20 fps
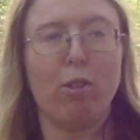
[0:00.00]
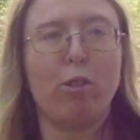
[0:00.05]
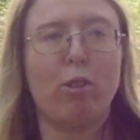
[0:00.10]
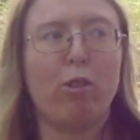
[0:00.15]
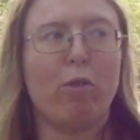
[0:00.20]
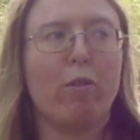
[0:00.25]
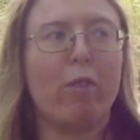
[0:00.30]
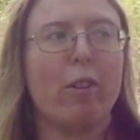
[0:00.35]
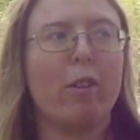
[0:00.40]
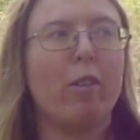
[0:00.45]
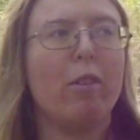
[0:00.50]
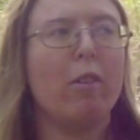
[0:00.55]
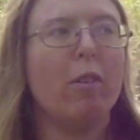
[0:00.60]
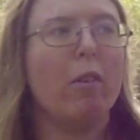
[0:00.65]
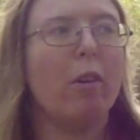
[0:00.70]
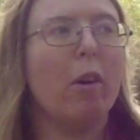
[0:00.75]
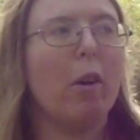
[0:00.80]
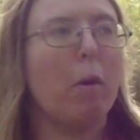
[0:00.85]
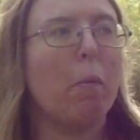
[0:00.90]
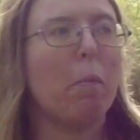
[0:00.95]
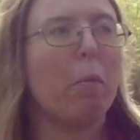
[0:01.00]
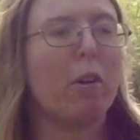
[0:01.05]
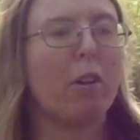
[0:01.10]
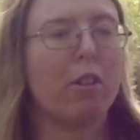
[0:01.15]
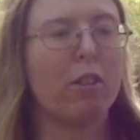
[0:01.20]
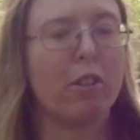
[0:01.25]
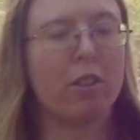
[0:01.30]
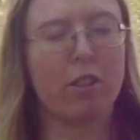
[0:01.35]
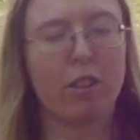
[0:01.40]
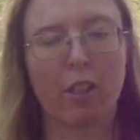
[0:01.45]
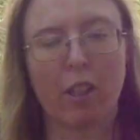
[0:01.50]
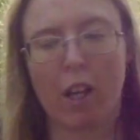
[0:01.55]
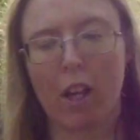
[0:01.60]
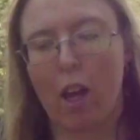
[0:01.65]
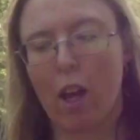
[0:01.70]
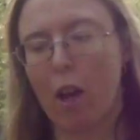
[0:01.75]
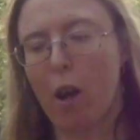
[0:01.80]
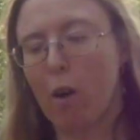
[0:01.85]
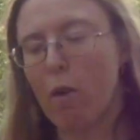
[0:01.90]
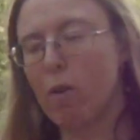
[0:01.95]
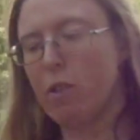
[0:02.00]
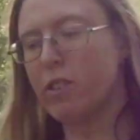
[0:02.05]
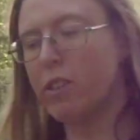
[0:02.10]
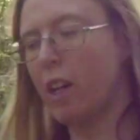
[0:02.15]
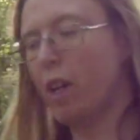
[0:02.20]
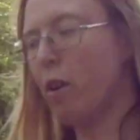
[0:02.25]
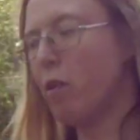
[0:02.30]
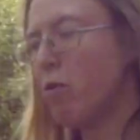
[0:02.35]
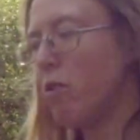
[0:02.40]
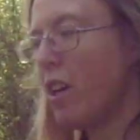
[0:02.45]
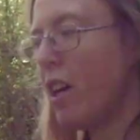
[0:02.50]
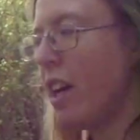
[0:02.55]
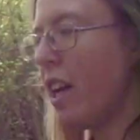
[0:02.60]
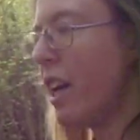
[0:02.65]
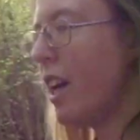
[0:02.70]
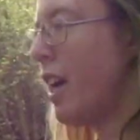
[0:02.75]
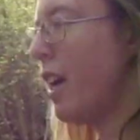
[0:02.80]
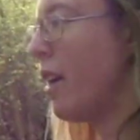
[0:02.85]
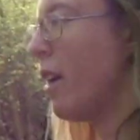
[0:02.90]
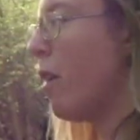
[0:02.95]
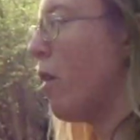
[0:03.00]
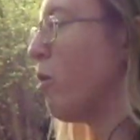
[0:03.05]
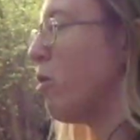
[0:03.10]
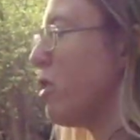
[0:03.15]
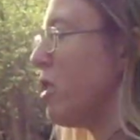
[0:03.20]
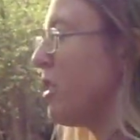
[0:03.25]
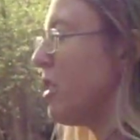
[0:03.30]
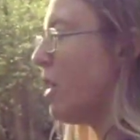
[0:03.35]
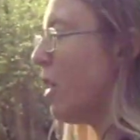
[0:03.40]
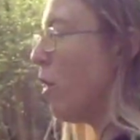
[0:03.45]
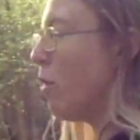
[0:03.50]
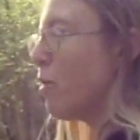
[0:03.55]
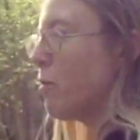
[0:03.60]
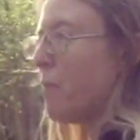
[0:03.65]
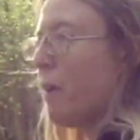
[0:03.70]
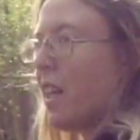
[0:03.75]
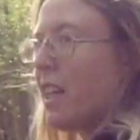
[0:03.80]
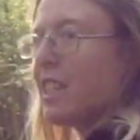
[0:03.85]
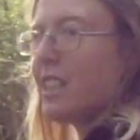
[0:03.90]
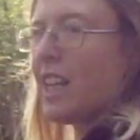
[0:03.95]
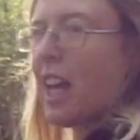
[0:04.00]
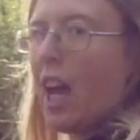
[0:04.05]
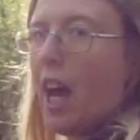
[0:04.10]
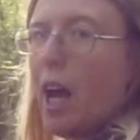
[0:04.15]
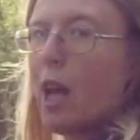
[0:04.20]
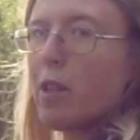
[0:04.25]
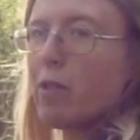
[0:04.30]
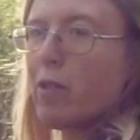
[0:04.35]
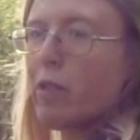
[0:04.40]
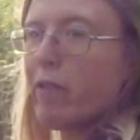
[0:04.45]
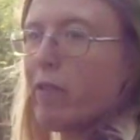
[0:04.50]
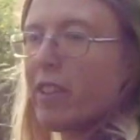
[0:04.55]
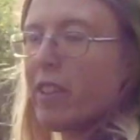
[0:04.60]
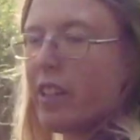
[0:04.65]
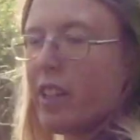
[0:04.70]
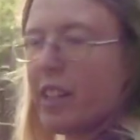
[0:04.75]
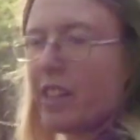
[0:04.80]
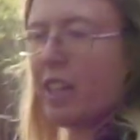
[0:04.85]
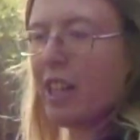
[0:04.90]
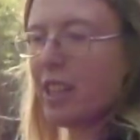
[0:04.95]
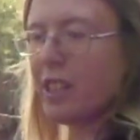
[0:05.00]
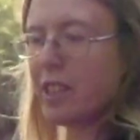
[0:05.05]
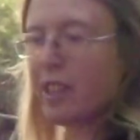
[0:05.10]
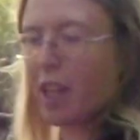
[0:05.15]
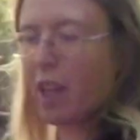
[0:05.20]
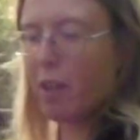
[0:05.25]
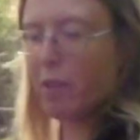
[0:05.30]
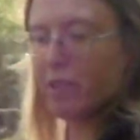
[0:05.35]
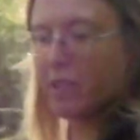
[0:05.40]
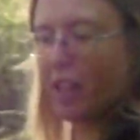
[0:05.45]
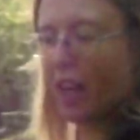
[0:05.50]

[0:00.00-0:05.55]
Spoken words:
surreal, because I was like right here, I was just like holding Penny's hands with like a girl's